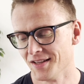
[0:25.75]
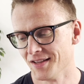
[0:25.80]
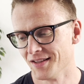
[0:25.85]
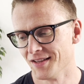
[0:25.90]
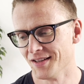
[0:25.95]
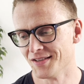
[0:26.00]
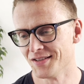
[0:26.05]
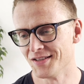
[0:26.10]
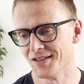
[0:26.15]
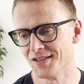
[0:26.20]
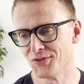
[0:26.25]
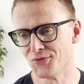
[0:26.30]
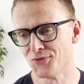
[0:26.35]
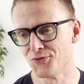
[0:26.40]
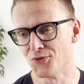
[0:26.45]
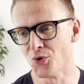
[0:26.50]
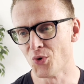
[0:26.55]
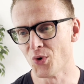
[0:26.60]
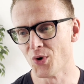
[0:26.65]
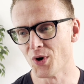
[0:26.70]
This is
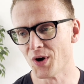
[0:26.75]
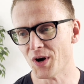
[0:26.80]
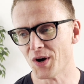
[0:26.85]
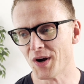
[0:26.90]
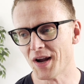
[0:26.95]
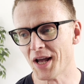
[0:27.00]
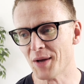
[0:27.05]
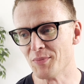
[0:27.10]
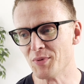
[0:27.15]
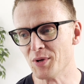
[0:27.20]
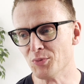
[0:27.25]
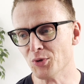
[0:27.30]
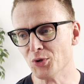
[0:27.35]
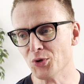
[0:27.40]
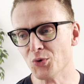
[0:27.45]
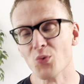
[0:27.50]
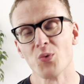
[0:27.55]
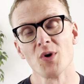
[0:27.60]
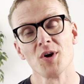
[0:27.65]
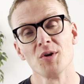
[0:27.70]
for people
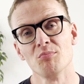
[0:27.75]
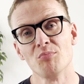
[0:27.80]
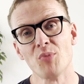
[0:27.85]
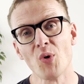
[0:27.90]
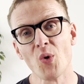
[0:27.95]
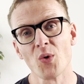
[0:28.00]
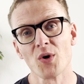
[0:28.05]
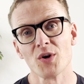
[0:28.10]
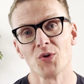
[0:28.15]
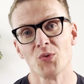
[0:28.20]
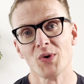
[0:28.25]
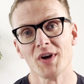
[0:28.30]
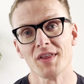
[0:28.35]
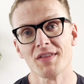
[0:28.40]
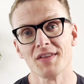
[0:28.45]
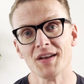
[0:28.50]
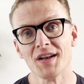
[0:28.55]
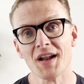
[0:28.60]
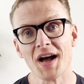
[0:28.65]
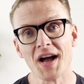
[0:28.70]
who weren't born with
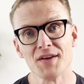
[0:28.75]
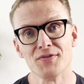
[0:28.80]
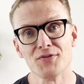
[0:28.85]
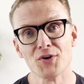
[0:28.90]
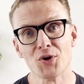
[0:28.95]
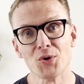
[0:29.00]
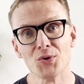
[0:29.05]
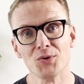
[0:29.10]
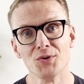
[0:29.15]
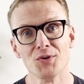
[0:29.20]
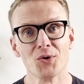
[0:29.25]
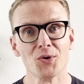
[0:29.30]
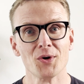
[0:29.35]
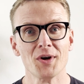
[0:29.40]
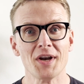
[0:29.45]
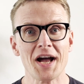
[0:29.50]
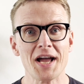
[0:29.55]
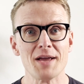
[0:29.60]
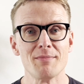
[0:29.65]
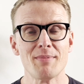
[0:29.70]
an iPhone or
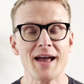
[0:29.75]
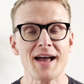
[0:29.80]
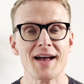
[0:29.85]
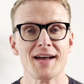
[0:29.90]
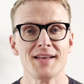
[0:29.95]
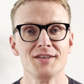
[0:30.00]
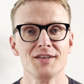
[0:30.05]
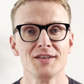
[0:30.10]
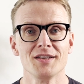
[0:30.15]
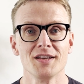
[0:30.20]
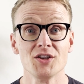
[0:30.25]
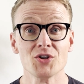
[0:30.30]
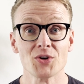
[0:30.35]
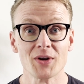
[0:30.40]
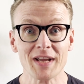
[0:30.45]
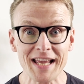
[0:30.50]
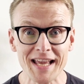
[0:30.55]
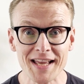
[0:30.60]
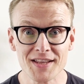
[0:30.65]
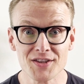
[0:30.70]
an iPad in your
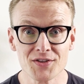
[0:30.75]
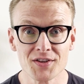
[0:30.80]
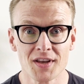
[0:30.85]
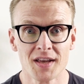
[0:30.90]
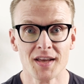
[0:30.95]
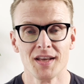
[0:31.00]
hands,